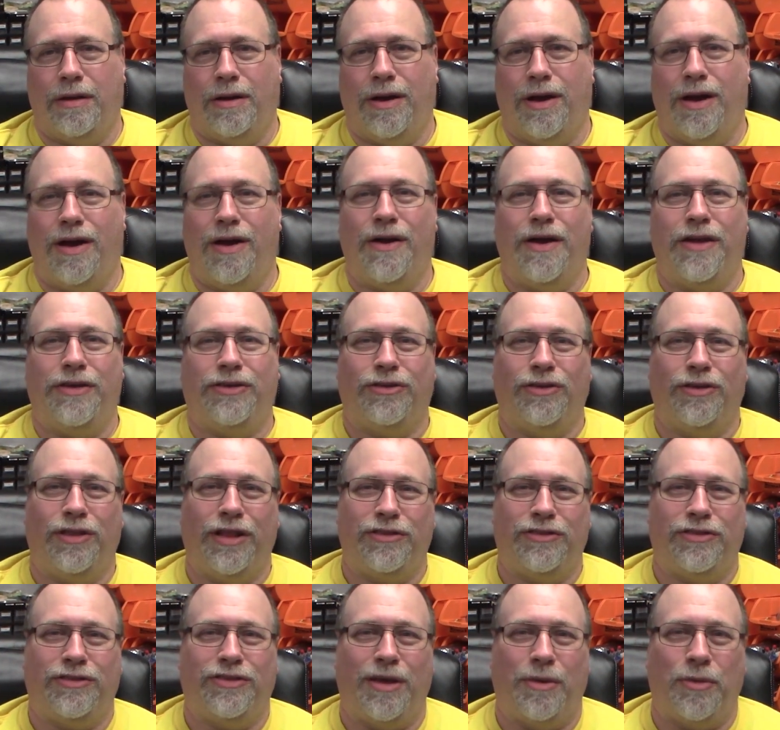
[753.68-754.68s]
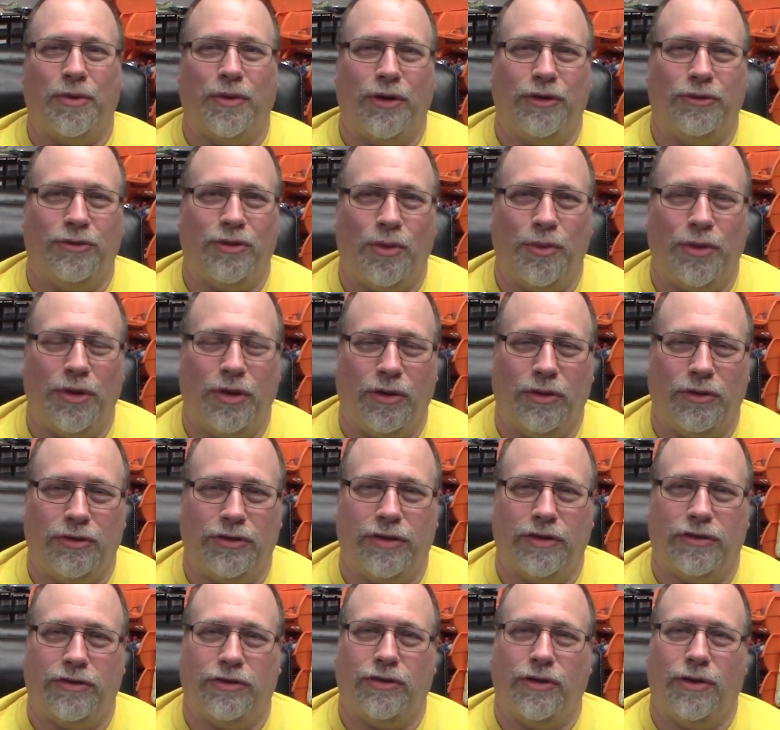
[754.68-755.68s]
All right, so let's summarize what we all
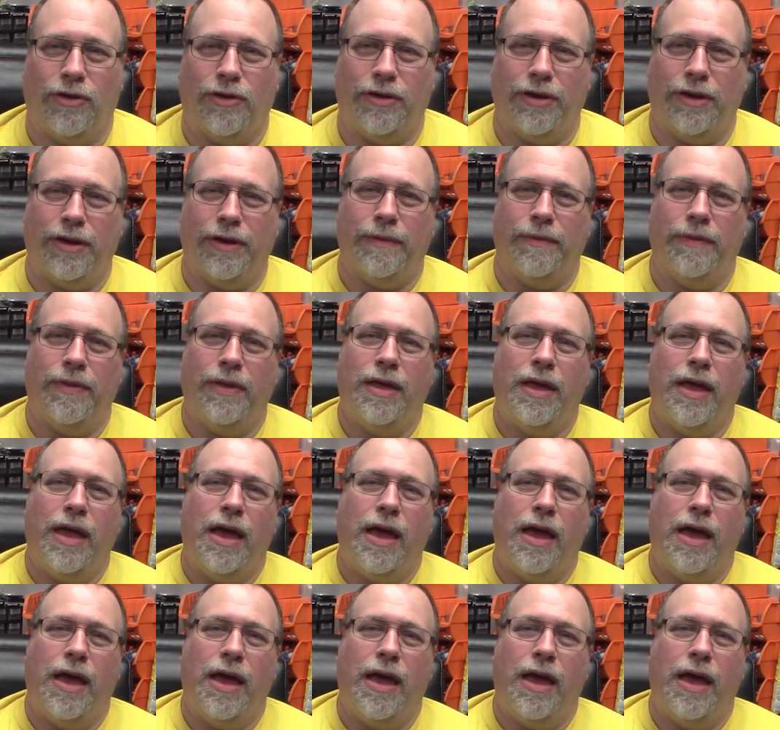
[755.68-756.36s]
just saw here.